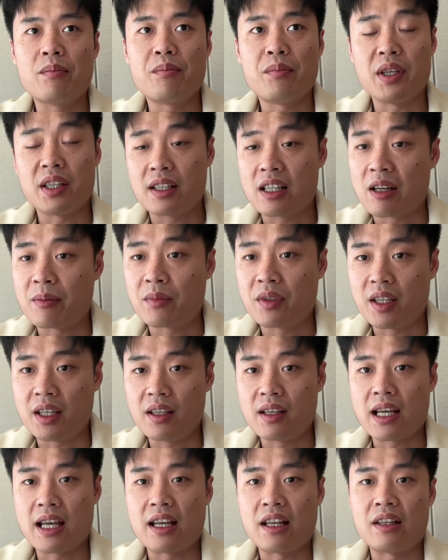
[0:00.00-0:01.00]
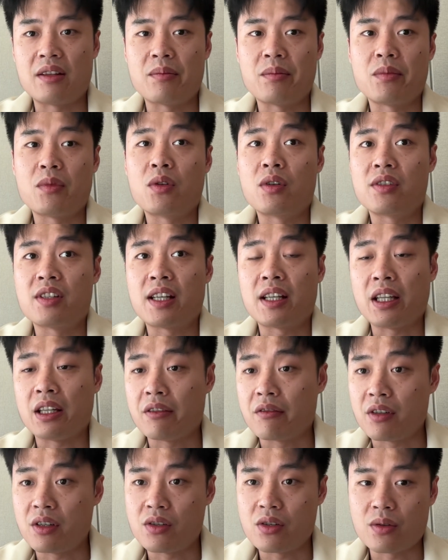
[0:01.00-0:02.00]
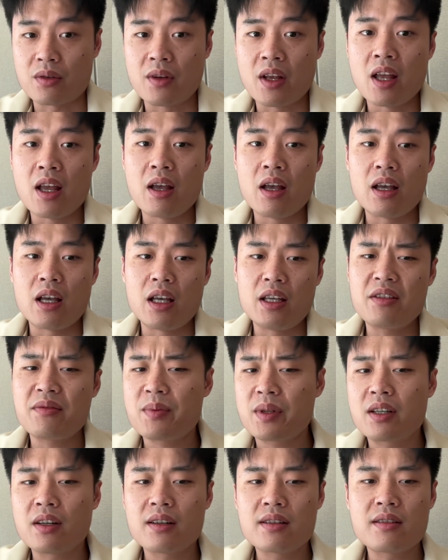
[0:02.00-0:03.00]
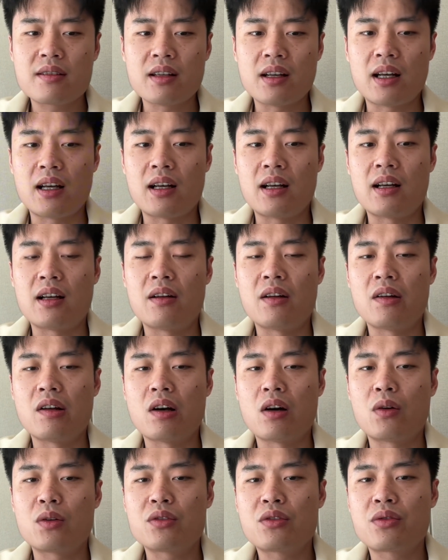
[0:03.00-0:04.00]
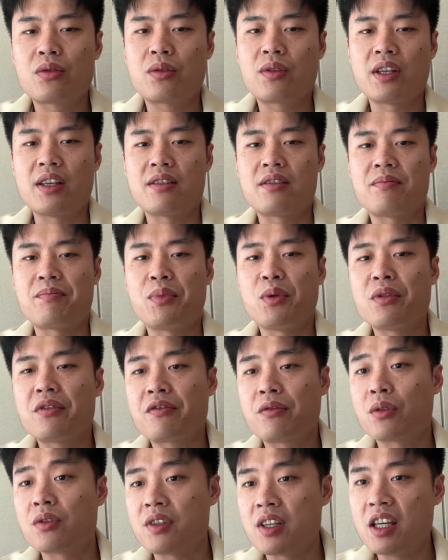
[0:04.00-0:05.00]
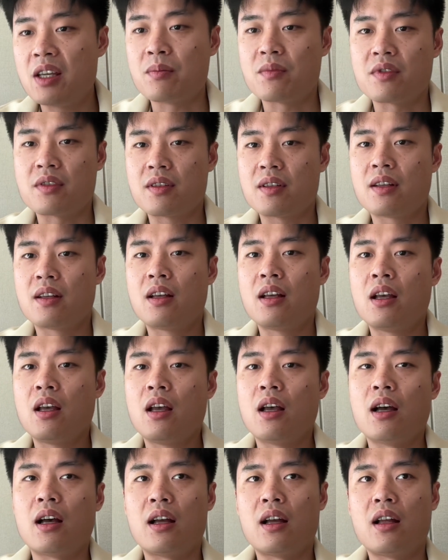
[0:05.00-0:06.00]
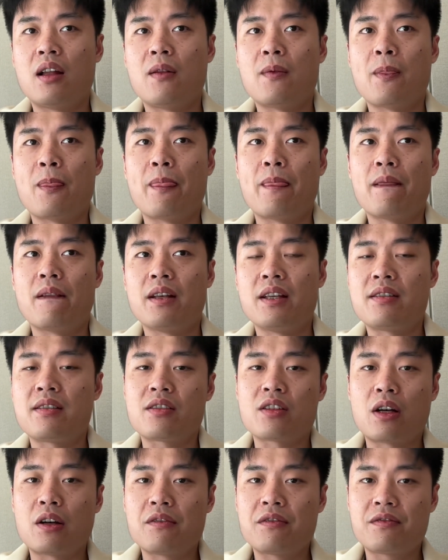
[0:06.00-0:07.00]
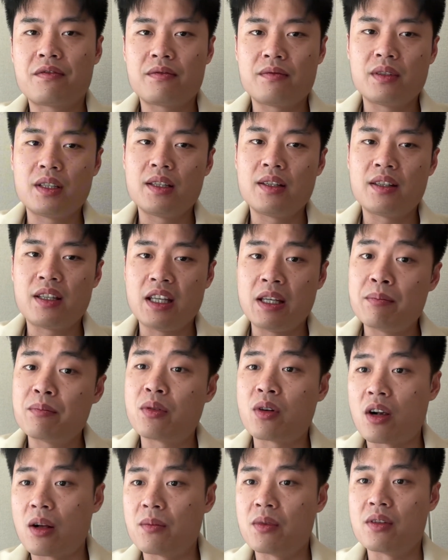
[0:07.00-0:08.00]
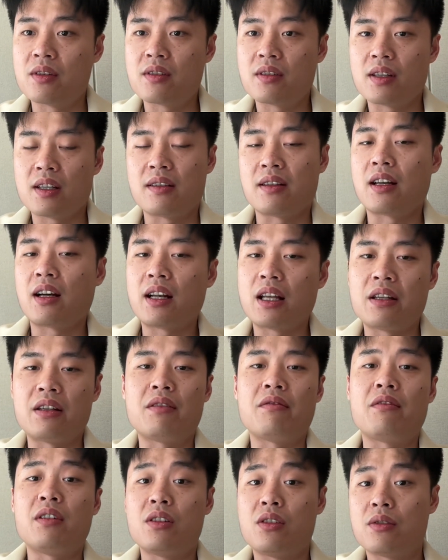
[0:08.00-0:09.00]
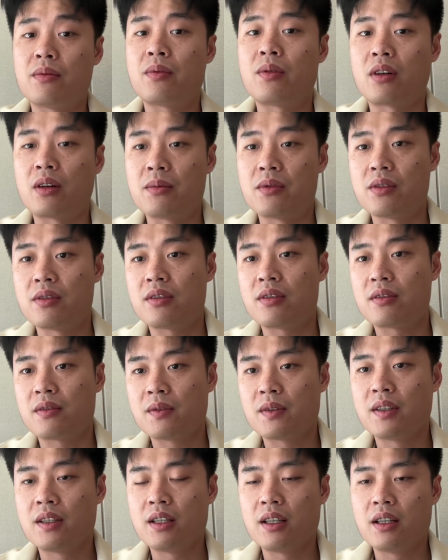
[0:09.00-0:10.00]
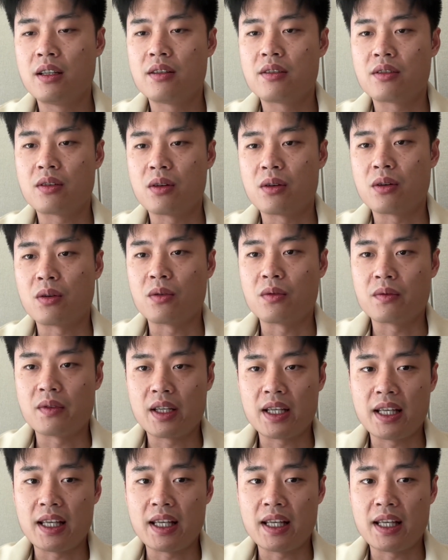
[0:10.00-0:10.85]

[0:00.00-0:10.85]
big company and more than individual. It's because our tool is built for teams. It solves team problems and not individual problems. So